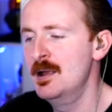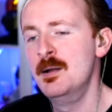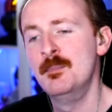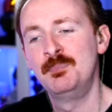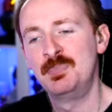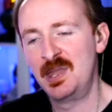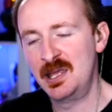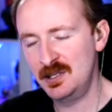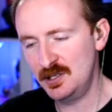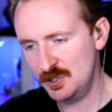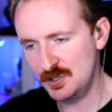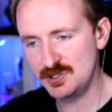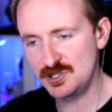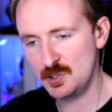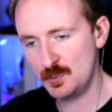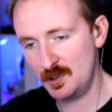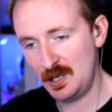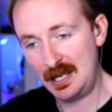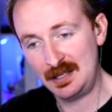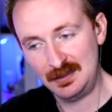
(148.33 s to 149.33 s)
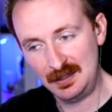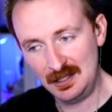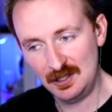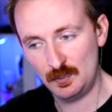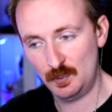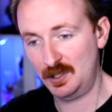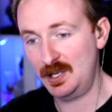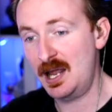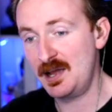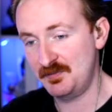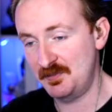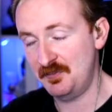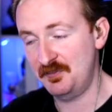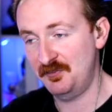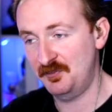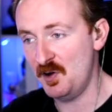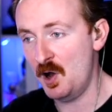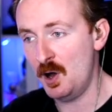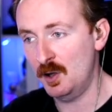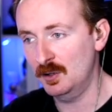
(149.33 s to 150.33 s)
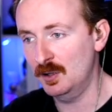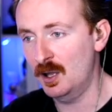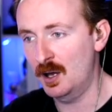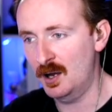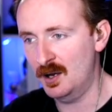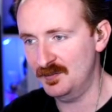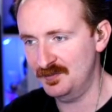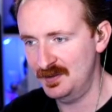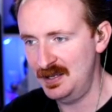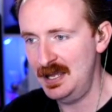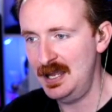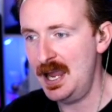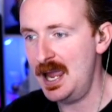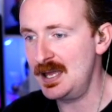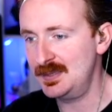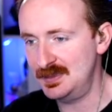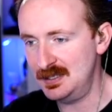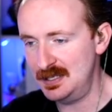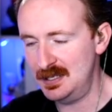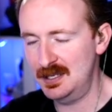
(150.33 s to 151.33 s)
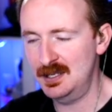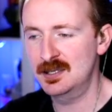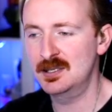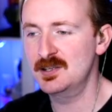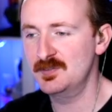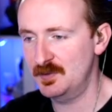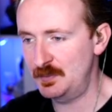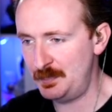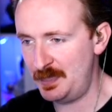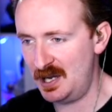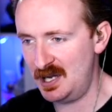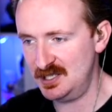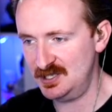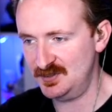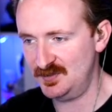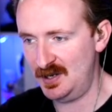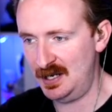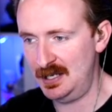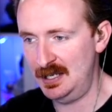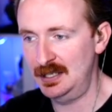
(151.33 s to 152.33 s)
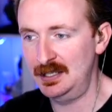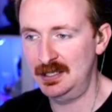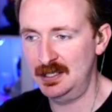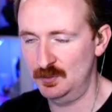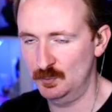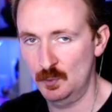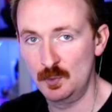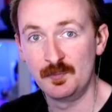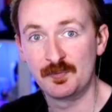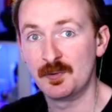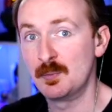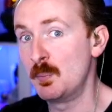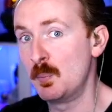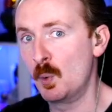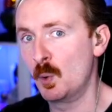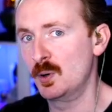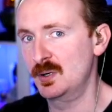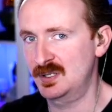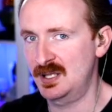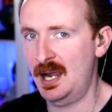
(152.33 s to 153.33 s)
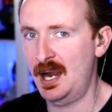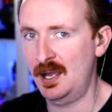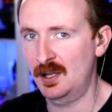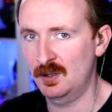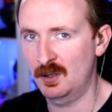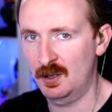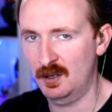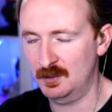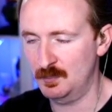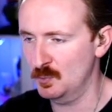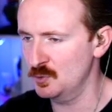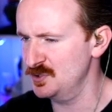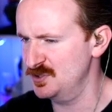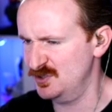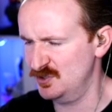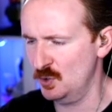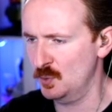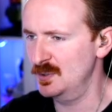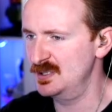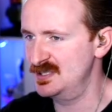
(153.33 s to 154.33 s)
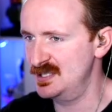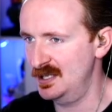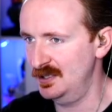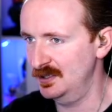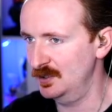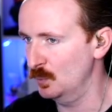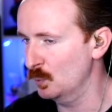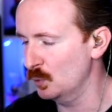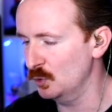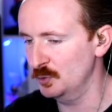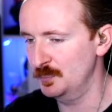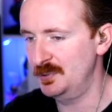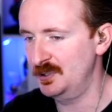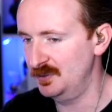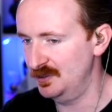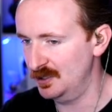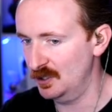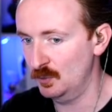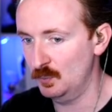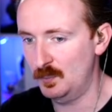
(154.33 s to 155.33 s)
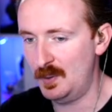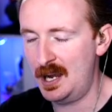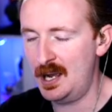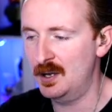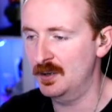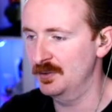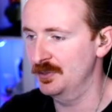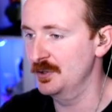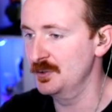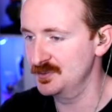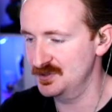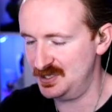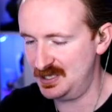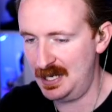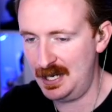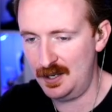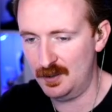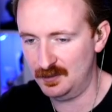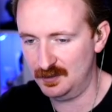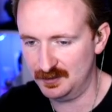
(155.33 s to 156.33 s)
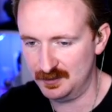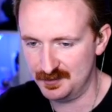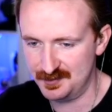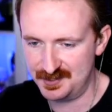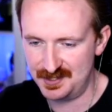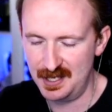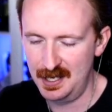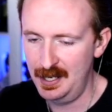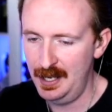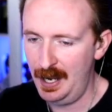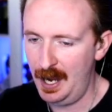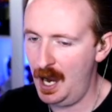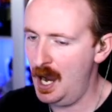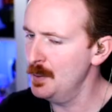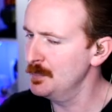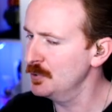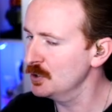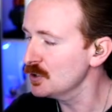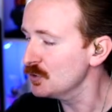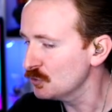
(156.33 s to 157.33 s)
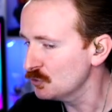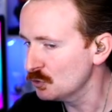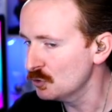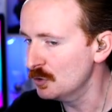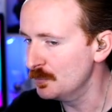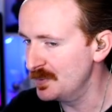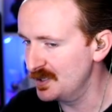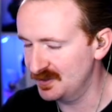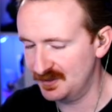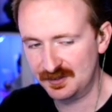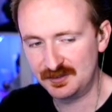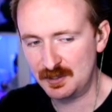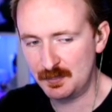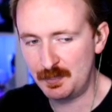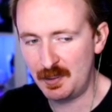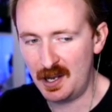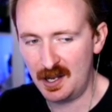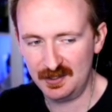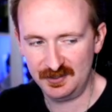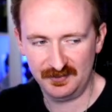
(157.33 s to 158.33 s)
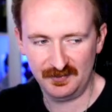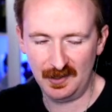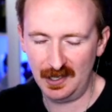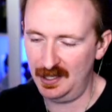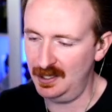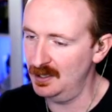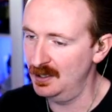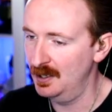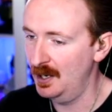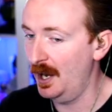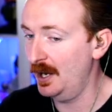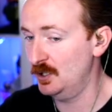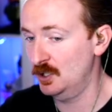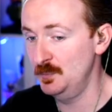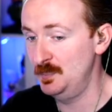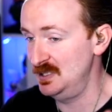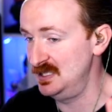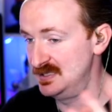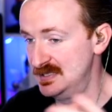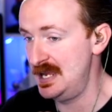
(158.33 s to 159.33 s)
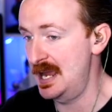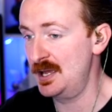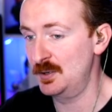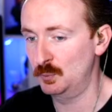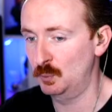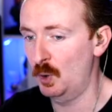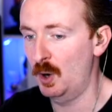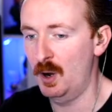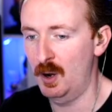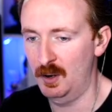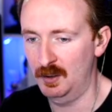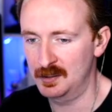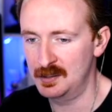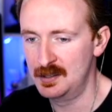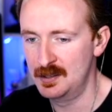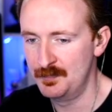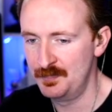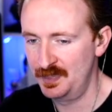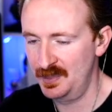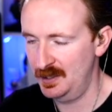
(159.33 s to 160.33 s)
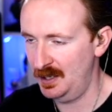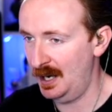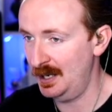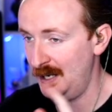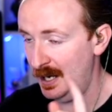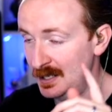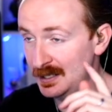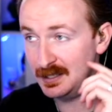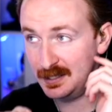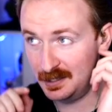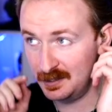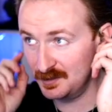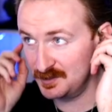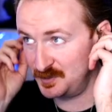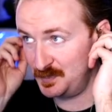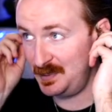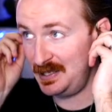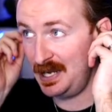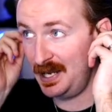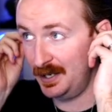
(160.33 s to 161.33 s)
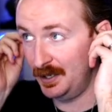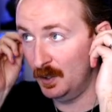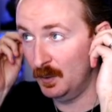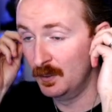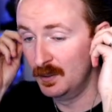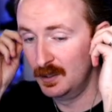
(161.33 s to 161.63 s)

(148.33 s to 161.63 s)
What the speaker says: And then usually at the end, we're going to have a fall off at the end of a boss fight. Again, room for more dialogue, more storytelling, world building around those characters. I'm going to assume this is a boss fight. I could be dead wrong. I need to hear this piano.